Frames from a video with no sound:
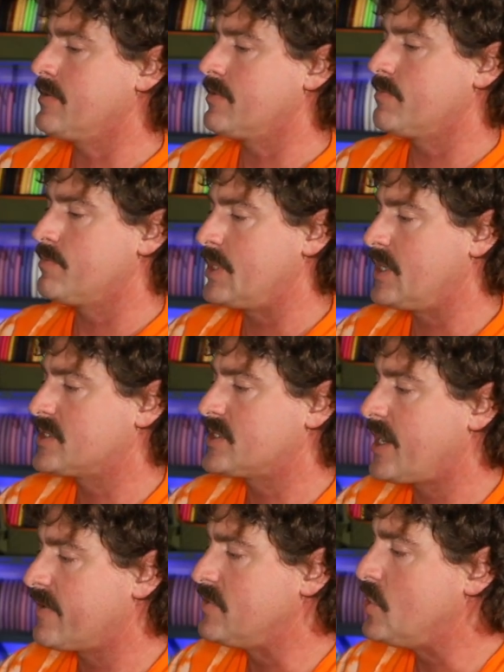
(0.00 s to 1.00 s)
because I
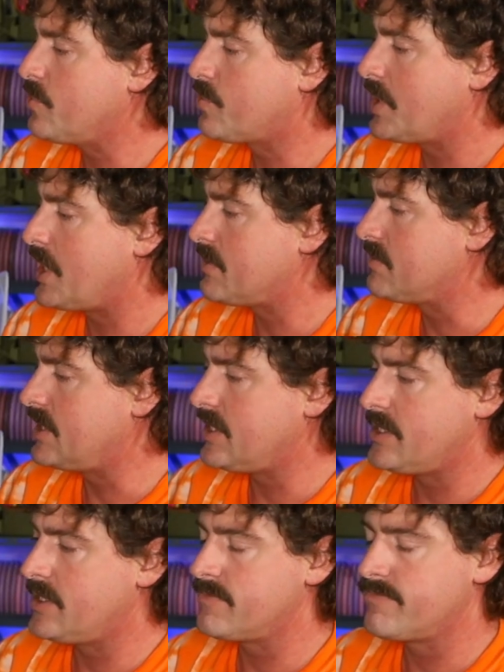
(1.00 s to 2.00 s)
have no problem
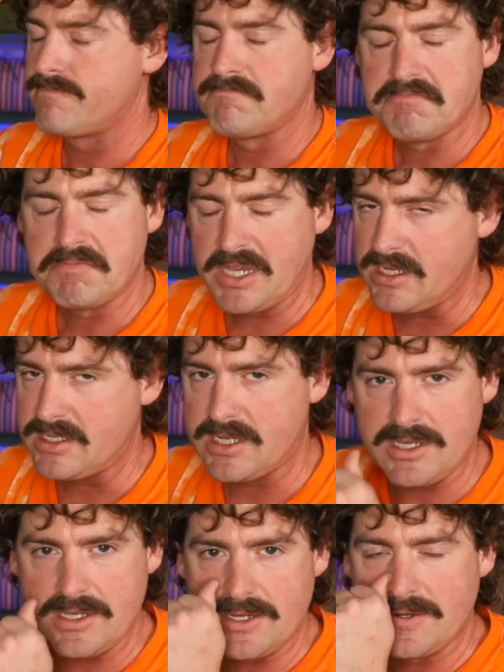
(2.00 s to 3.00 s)
getting
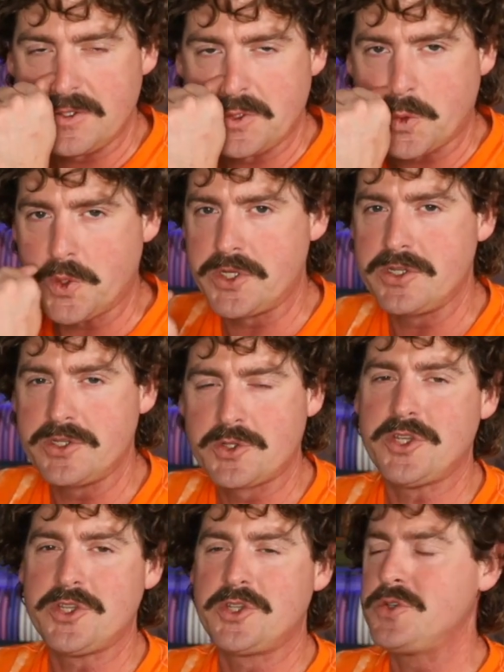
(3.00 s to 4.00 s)
18, 20,
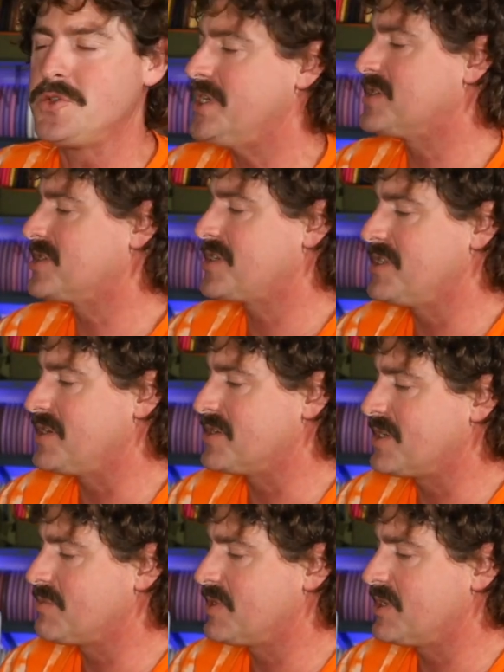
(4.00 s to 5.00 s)
22 discs in there,
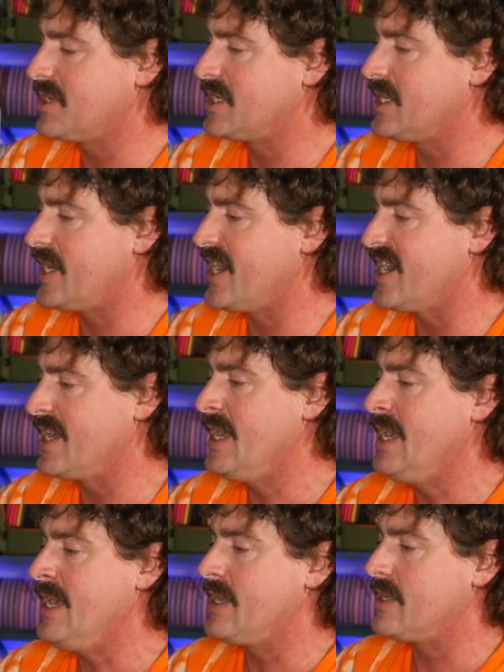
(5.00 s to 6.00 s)
something like that.
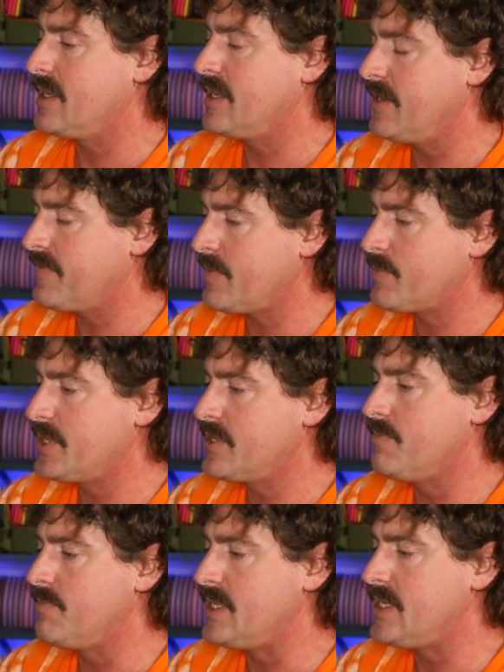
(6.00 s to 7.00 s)
If I'm bringing the
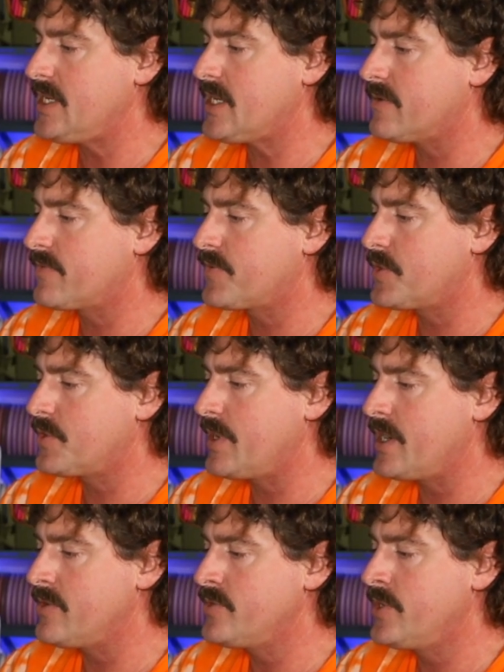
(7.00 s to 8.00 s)
Mini out for a
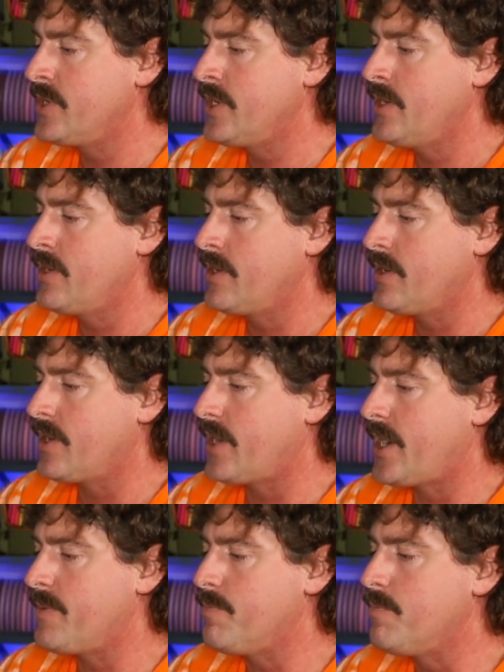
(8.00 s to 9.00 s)
round,
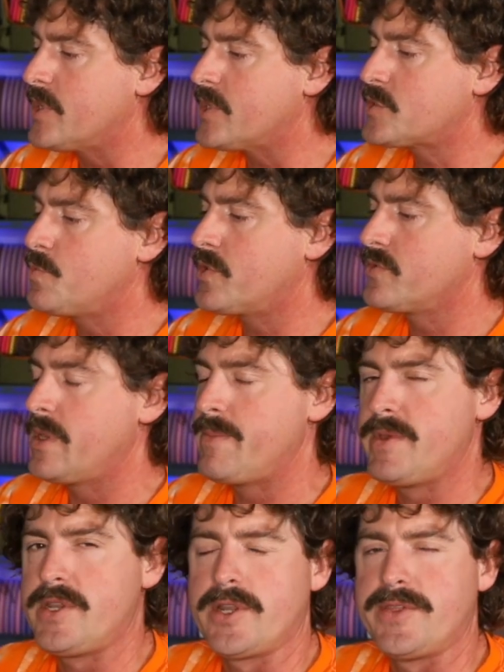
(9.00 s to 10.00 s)
I'm much more
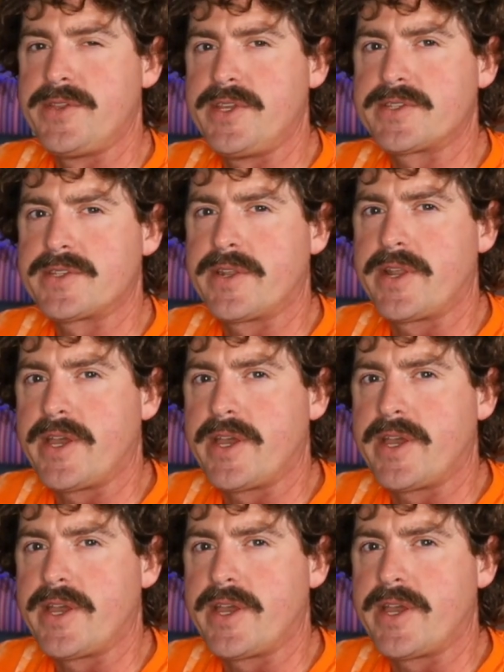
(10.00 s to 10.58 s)
limited on the discs that I